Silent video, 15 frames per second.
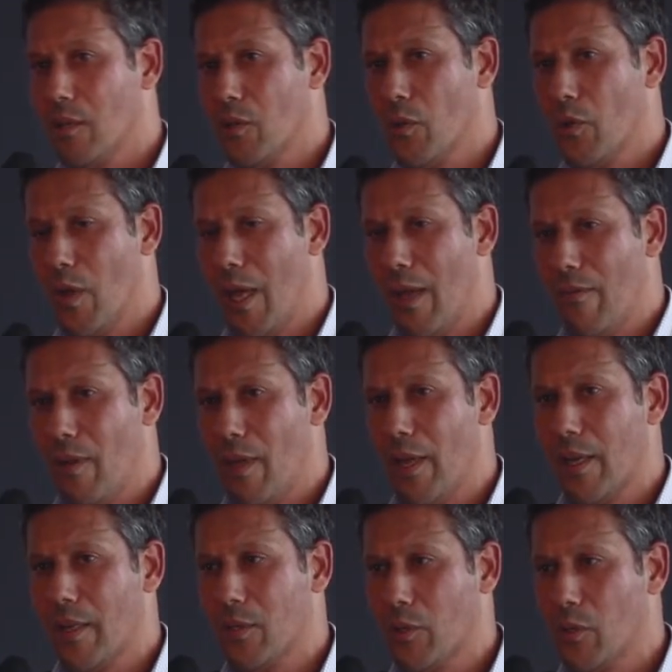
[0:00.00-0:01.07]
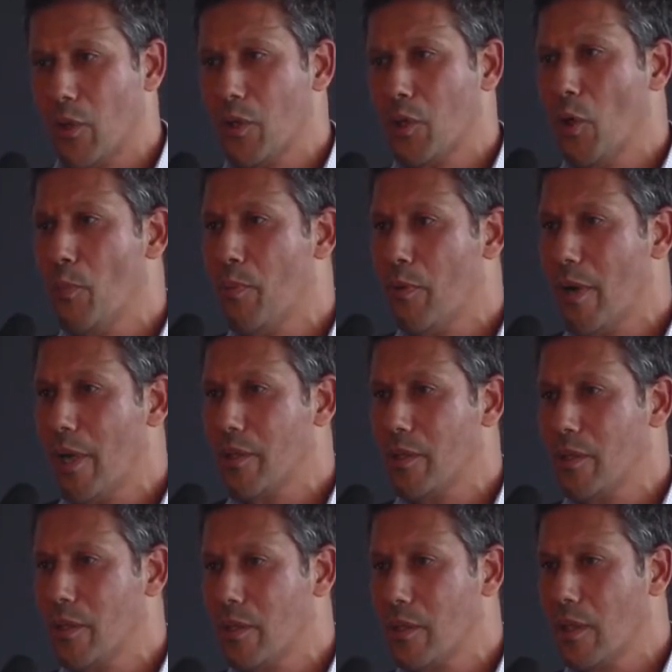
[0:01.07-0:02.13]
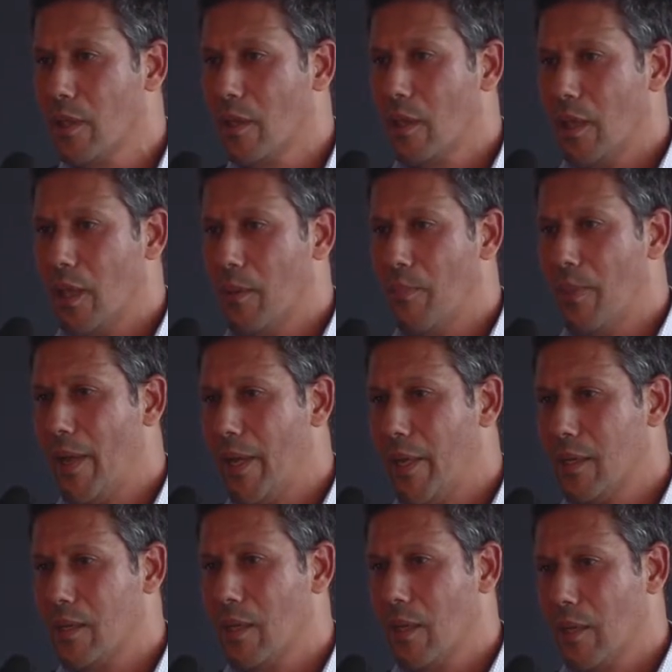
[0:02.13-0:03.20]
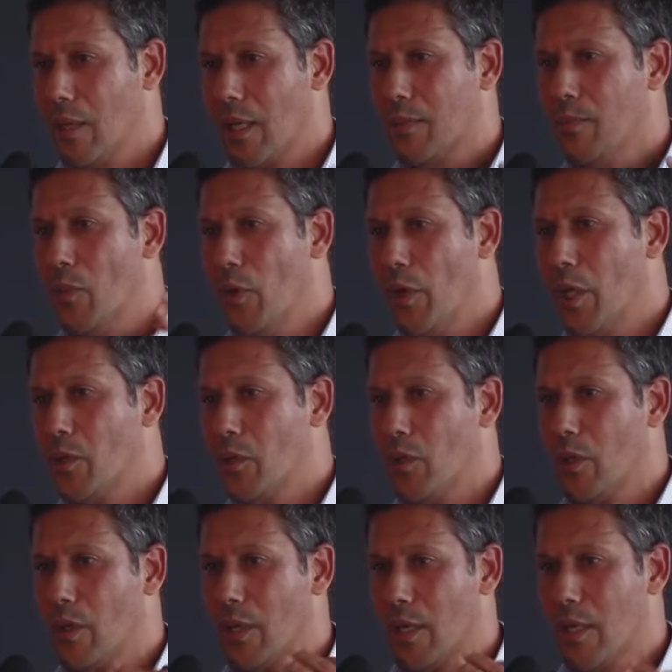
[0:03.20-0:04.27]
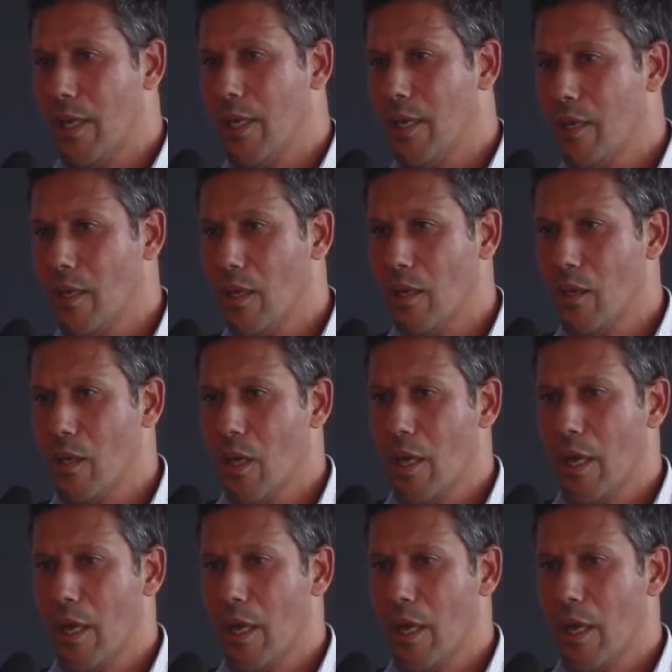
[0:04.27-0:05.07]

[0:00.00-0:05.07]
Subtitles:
So you have like security operations in place that monitor the data,